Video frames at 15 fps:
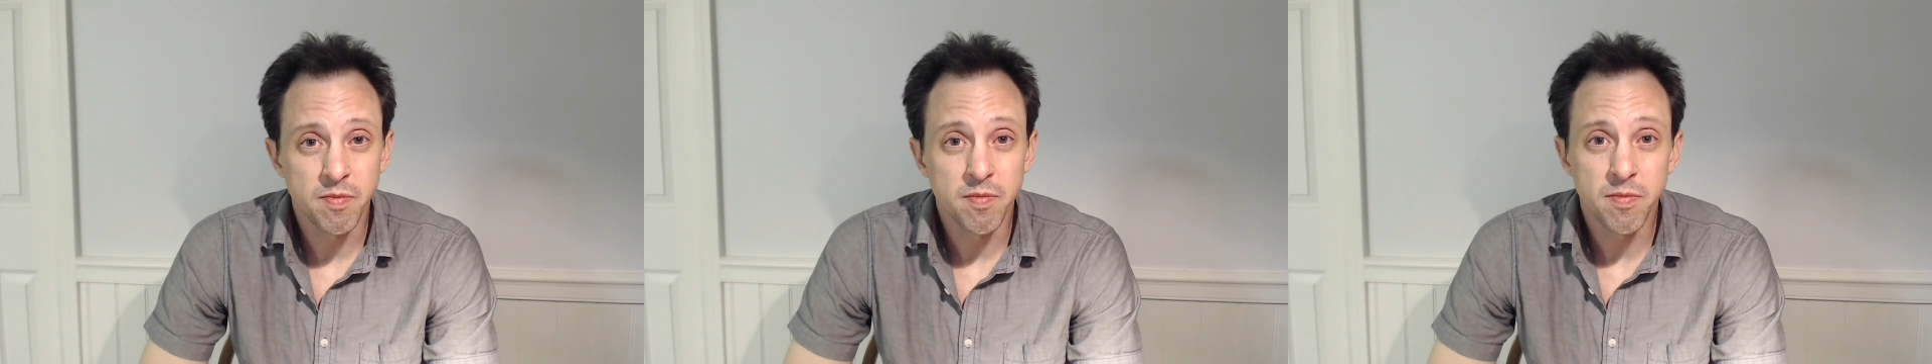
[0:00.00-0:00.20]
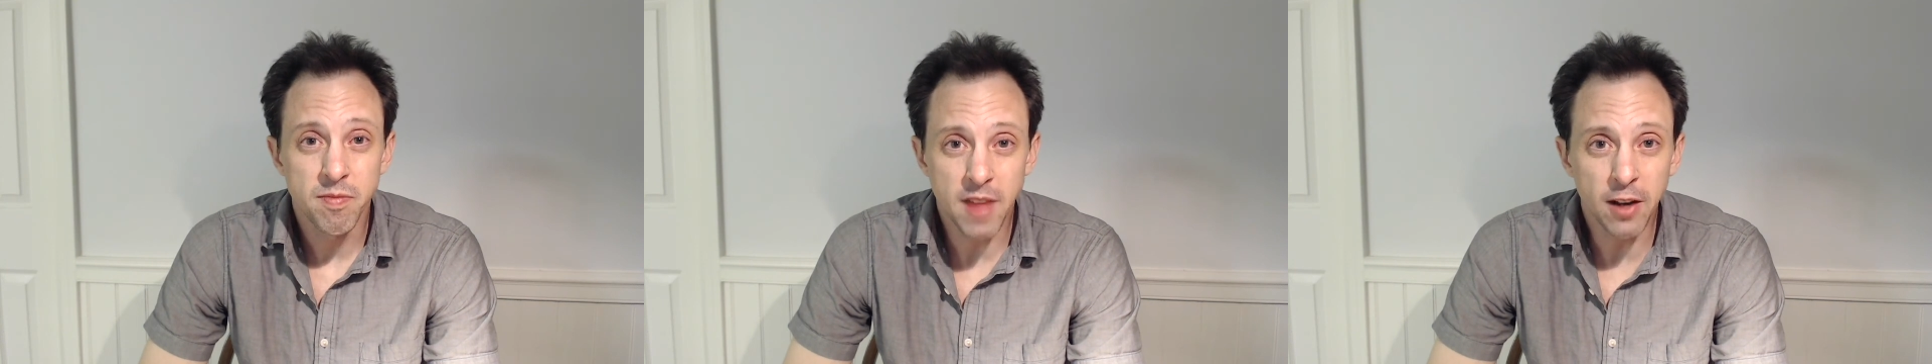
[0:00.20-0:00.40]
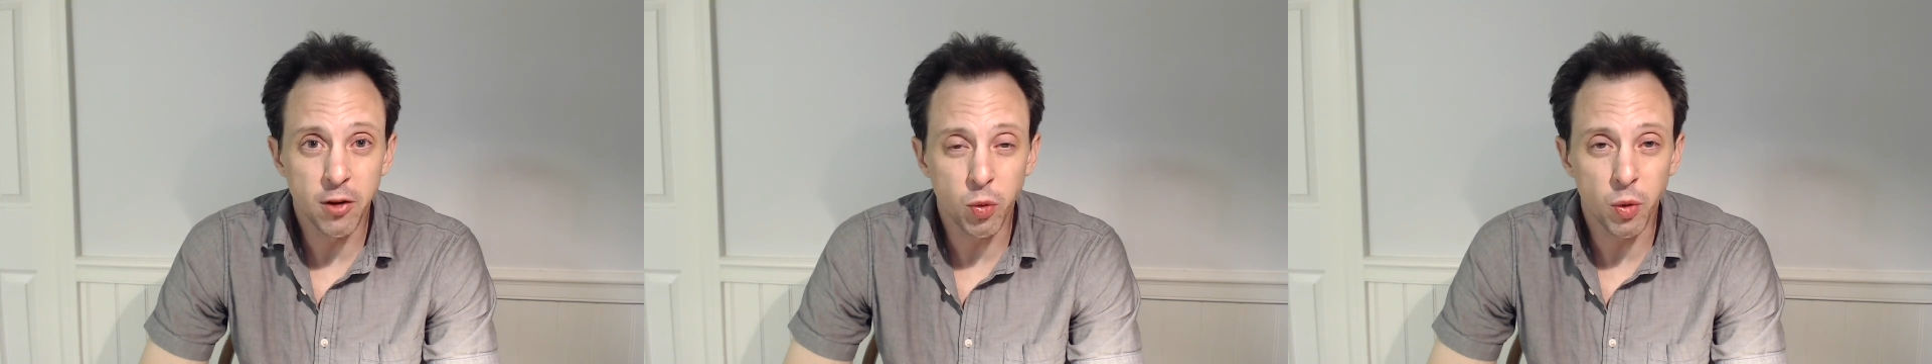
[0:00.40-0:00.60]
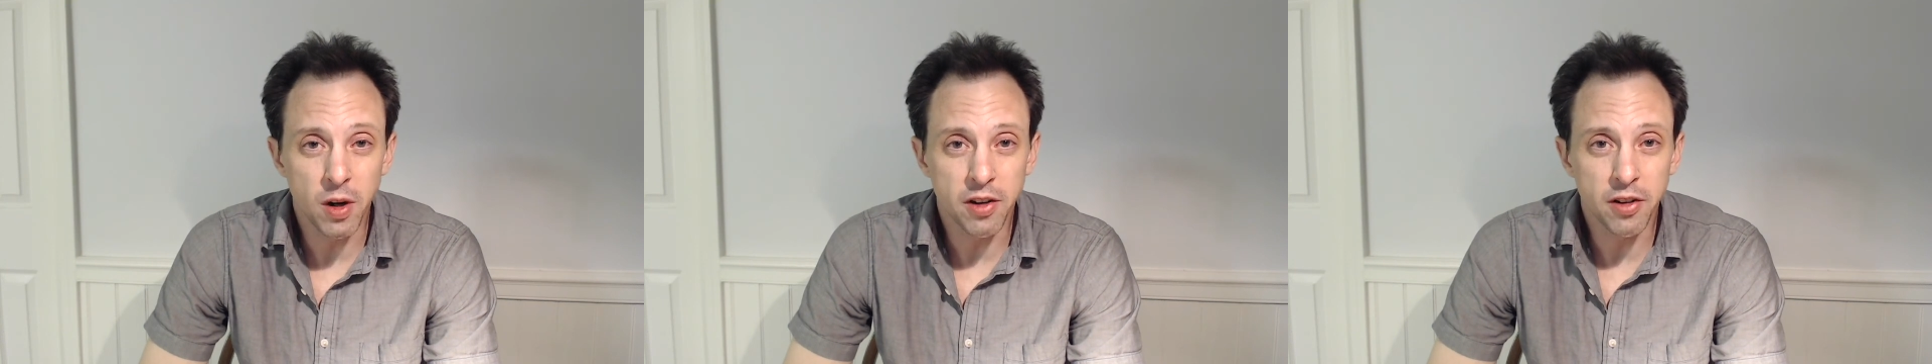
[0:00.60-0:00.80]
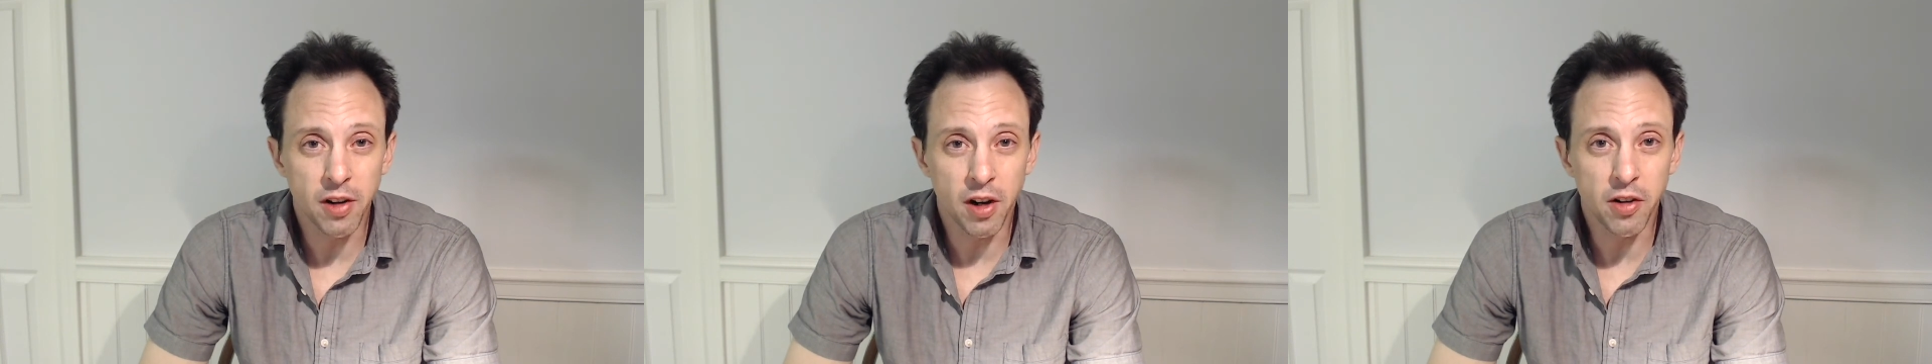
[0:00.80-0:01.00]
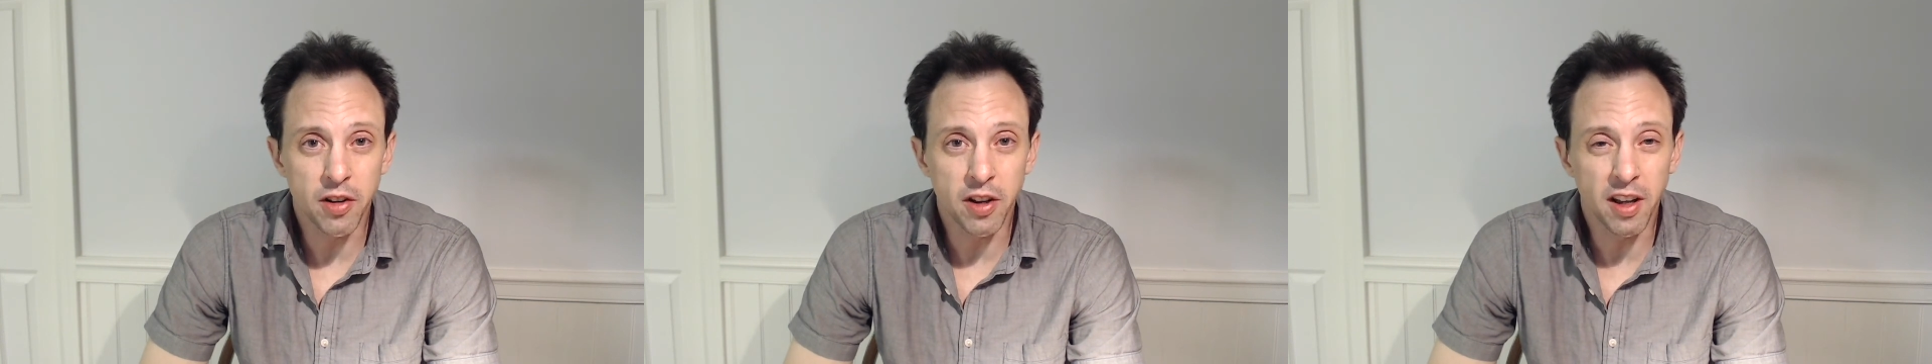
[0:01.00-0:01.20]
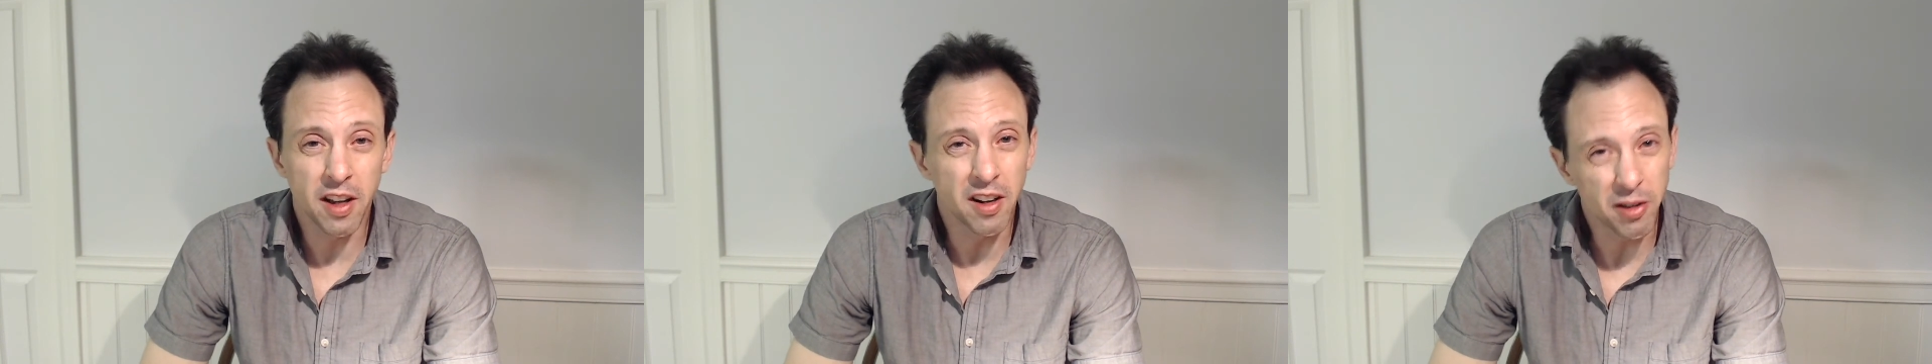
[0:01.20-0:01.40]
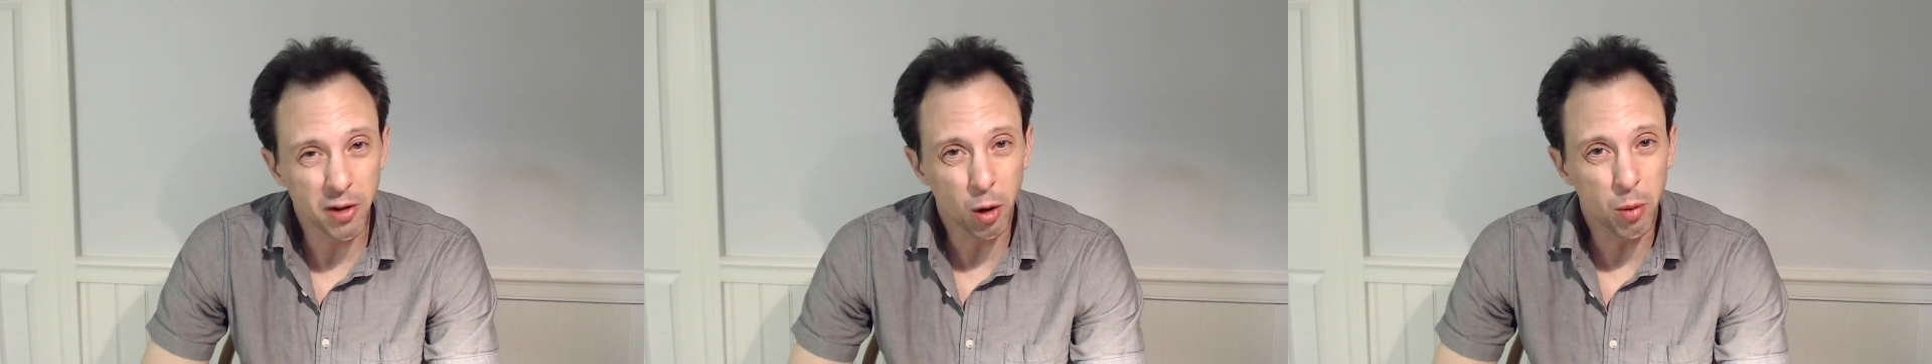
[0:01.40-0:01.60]
That's where it starts to get
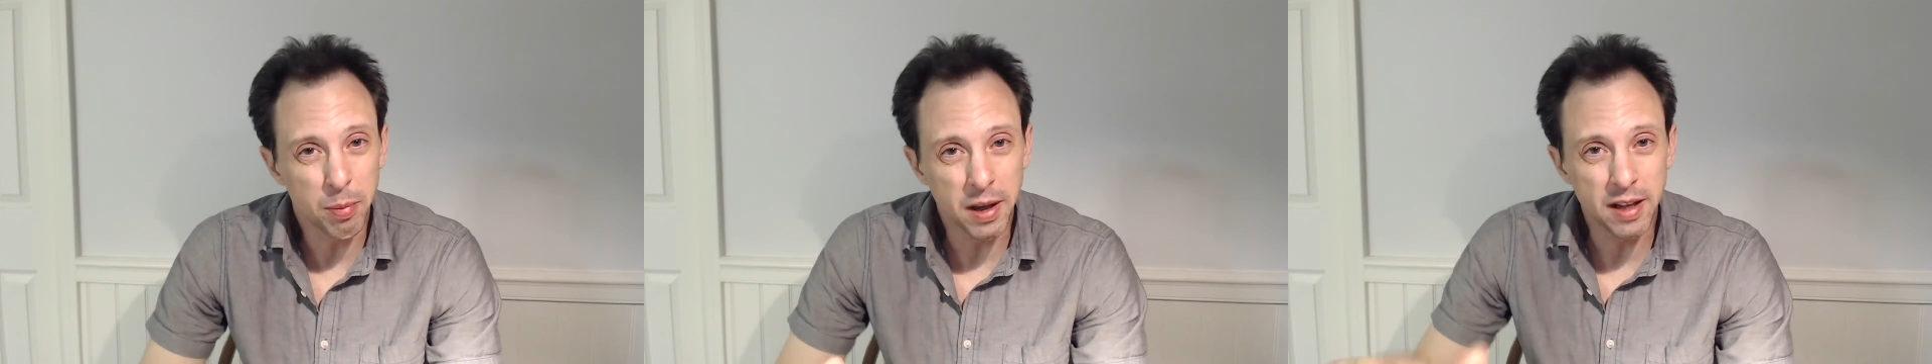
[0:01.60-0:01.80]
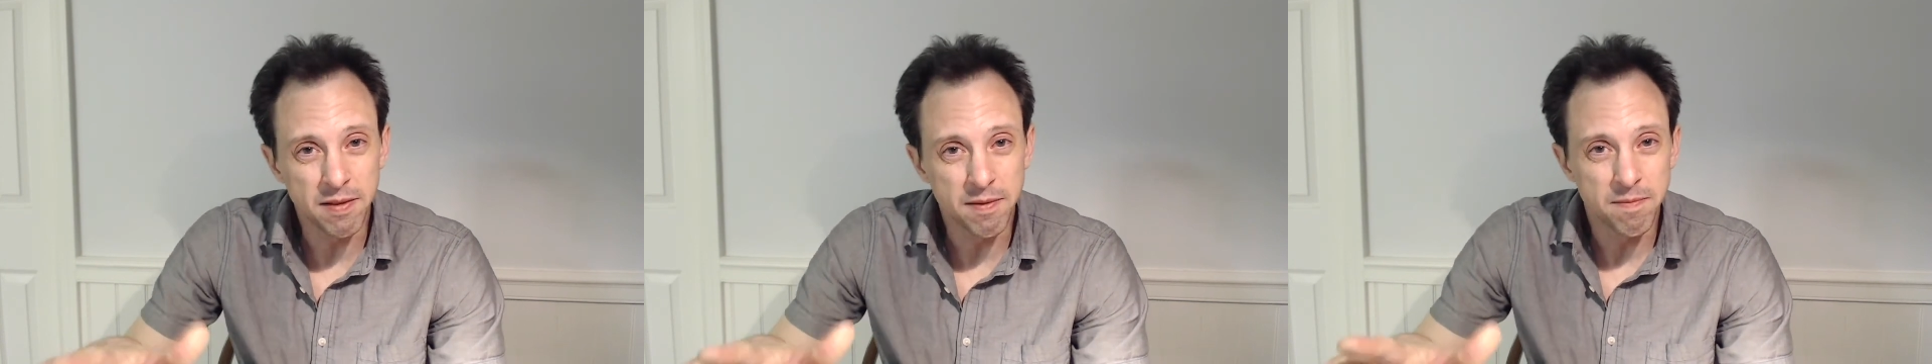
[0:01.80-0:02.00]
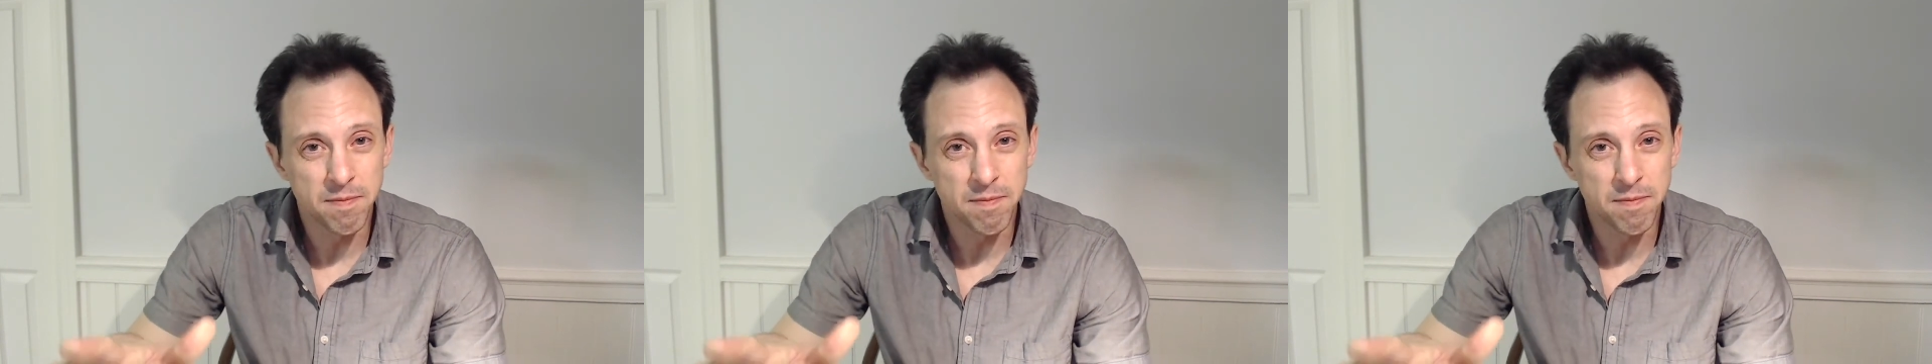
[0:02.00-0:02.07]
a little bit